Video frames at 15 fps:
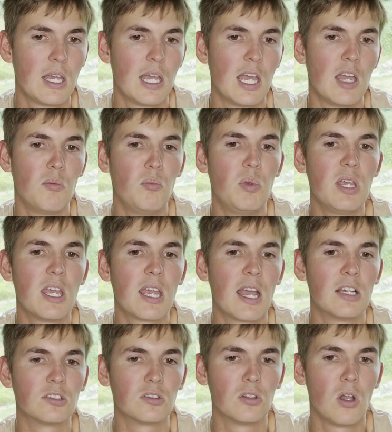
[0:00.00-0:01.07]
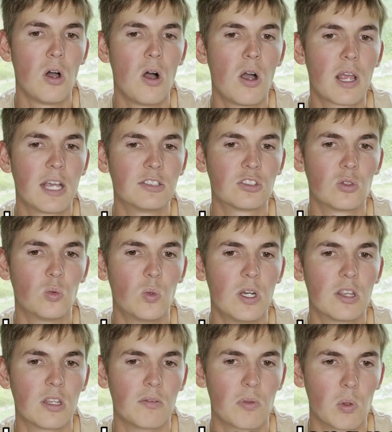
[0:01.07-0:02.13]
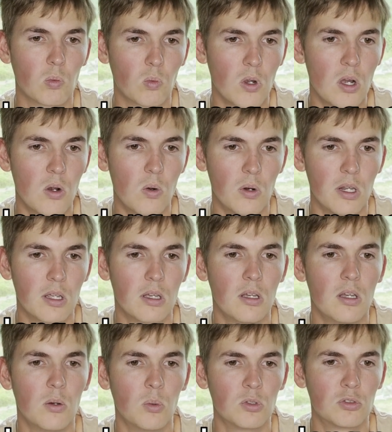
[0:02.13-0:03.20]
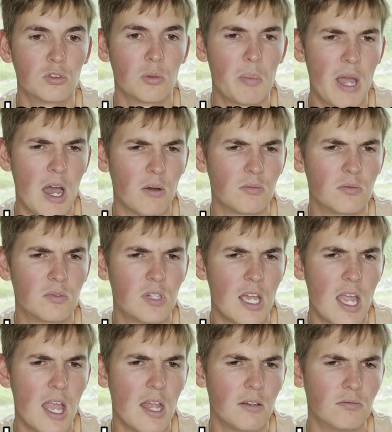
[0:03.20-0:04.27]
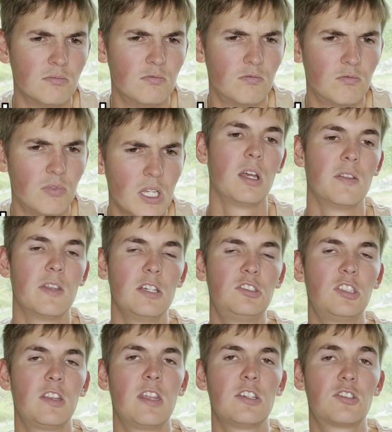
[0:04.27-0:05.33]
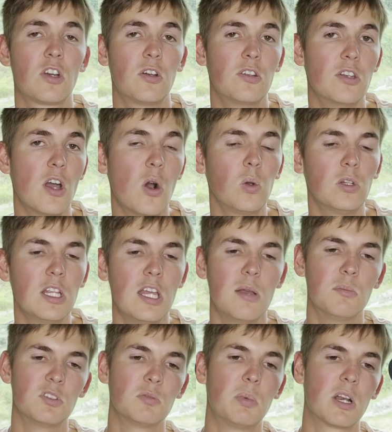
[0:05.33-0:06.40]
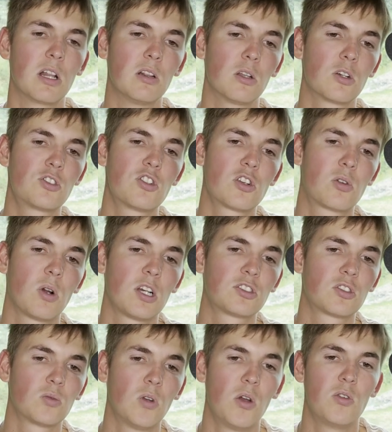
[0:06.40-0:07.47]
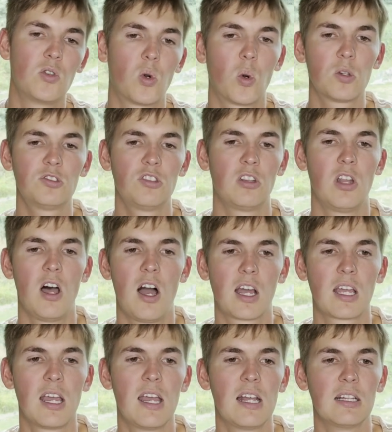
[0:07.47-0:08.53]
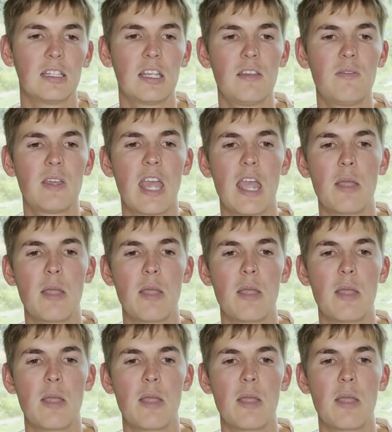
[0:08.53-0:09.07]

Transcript: and being as long as the width of the road, which was about 10 feet. They said they saw no limbs, but it lurched across the road towards the lock, leaving a